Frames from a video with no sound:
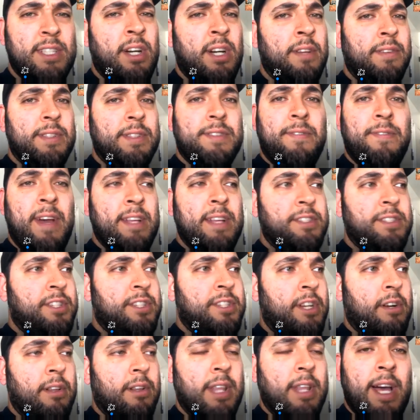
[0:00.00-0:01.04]
It's got this
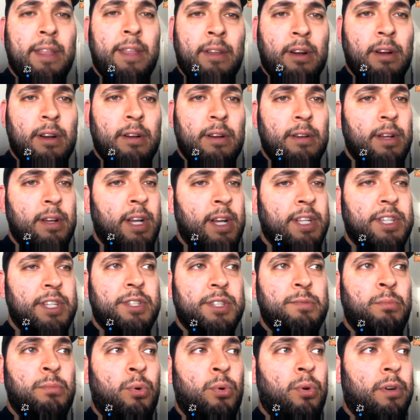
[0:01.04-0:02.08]
fancier leather. It's
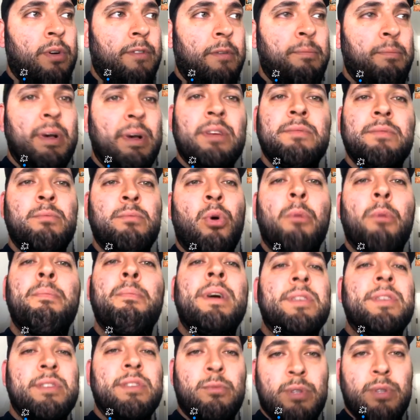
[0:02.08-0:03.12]
just more of more
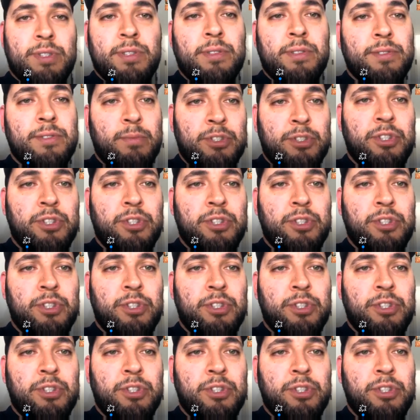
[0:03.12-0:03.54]
bells and whistles.